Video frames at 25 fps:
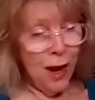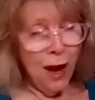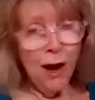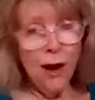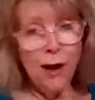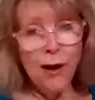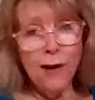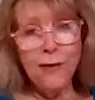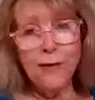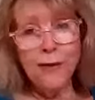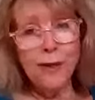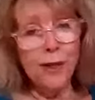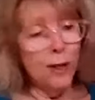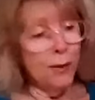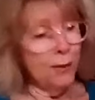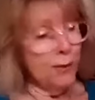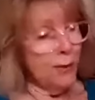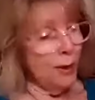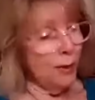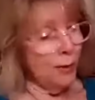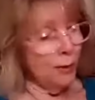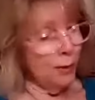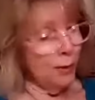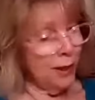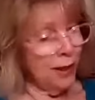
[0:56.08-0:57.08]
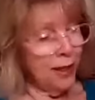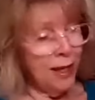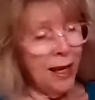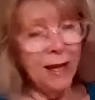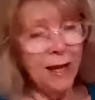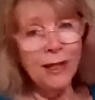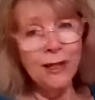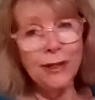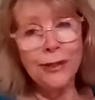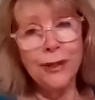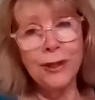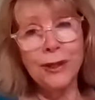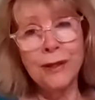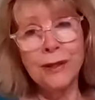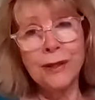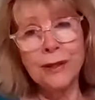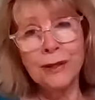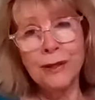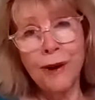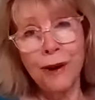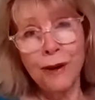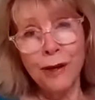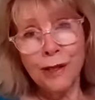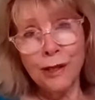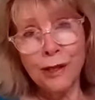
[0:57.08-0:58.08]
of communication,
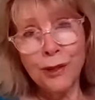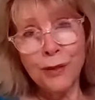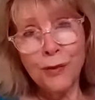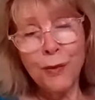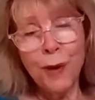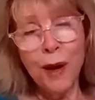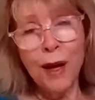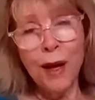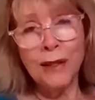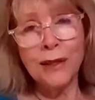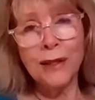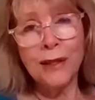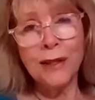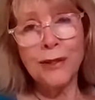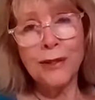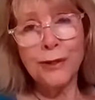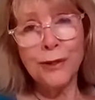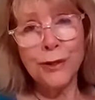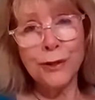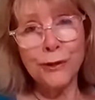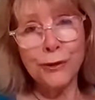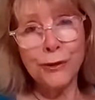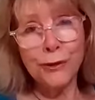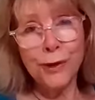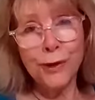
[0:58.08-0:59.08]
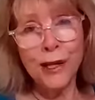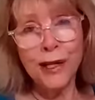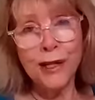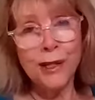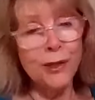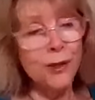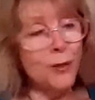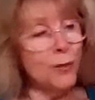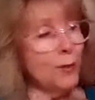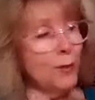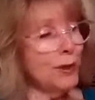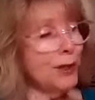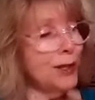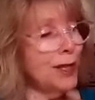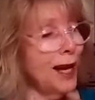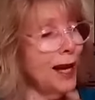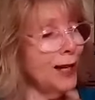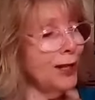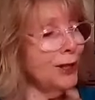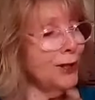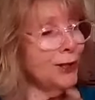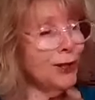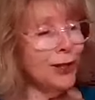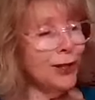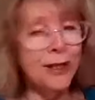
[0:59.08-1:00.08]
correspondence, and
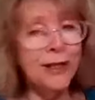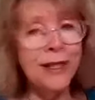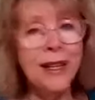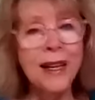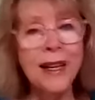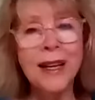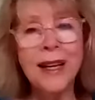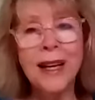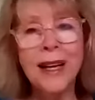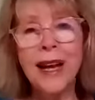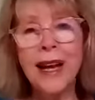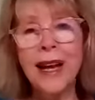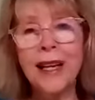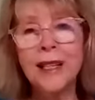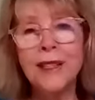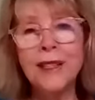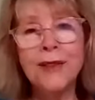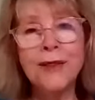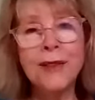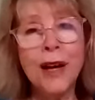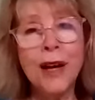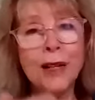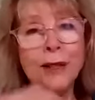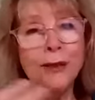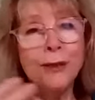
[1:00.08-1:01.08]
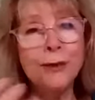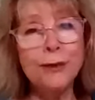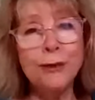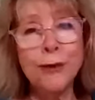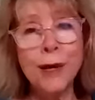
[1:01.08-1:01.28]
transportation, and you've got